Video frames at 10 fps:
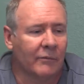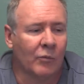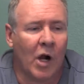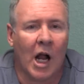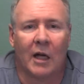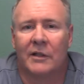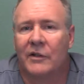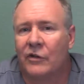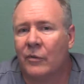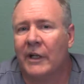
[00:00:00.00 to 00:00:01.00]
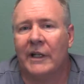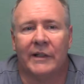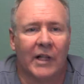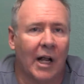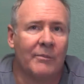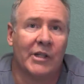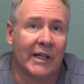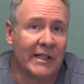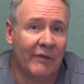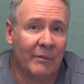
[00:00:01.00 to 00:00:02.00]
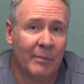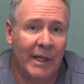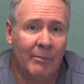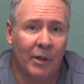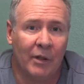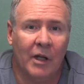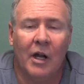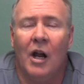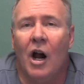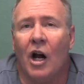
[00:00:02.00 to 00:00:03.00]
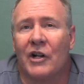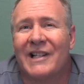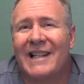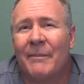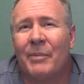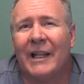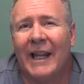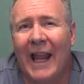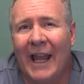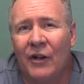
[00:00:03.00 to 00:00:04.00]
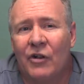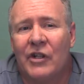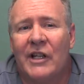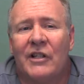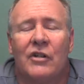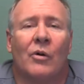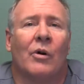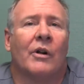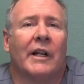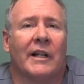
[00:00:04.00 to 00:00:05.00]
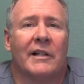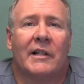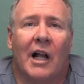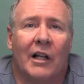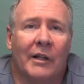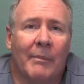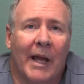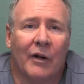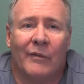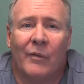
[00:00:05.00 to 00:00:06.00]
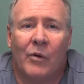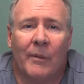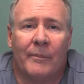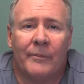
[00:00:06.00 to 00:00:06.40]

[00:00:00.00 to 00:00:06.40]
rocks, trees, objects, even people, are simply energy stored in a solid matter form.